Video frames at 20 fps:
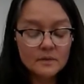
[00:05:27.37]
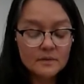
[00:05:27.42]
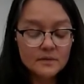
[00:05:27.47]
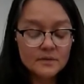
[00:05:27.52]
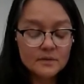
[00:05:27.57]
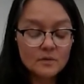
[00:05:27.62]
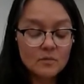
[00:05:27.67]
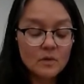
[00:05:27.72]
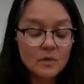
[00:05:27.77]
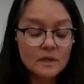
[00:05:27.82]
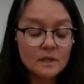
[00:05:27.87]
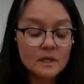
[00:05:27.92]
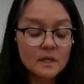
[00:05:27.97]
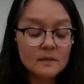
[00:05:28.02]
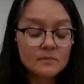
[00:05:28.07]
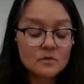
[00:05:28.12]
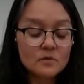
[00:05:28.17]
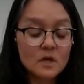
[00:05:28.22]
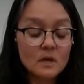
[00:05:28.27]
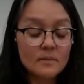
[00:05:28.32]
So one
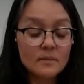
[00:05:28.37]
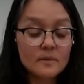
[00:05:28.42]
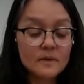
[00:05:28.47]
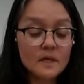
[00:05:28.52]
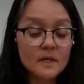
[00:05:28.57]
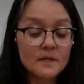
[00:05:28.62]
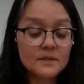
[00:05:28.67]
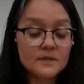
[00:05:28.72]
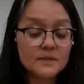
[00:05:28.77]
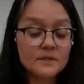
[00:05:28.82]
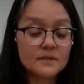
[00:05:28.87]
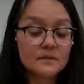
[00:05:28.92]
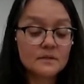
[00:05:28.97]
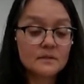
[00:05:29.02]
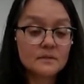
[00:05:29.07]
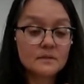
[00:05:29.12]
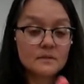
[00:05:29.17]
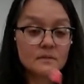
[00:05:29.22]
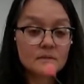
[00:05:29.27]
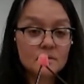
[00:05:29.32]
gumdrop gets
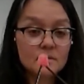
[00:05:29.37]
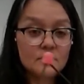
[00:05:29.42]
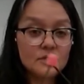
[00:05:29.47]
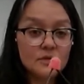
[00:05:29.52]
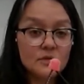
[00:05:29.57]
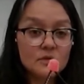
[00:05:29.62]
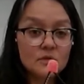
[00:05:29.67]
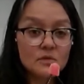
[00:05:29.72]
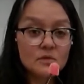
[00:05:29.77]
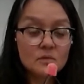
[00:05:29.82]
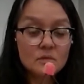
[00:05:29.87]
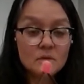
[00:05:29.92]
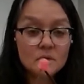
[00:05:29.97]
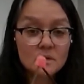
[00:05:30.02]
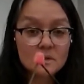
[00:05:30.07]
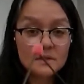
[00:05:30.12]
2